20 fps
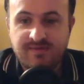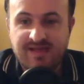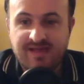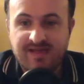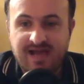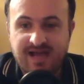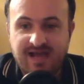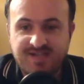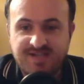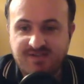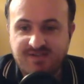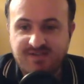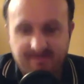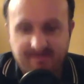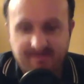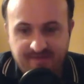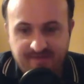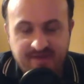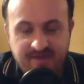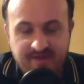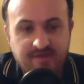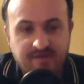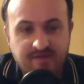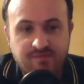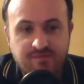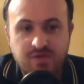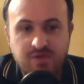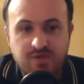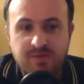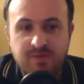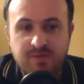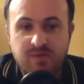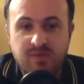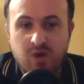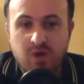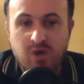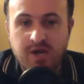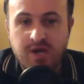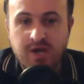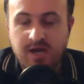I still have that thing of, would he be
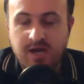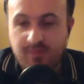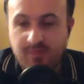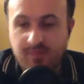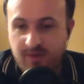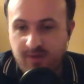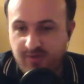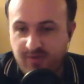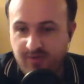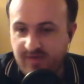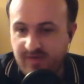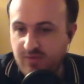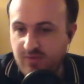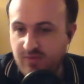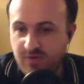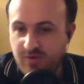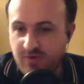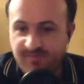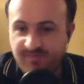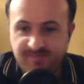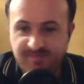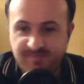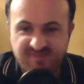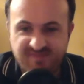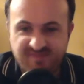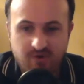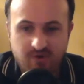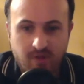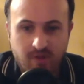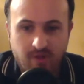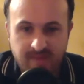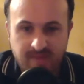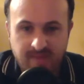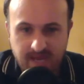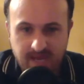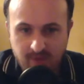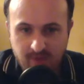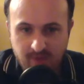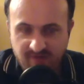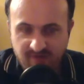working a pub really? Would have Phil not
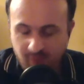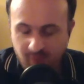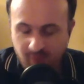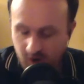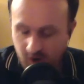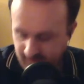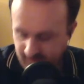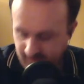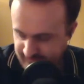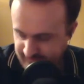paid him off more?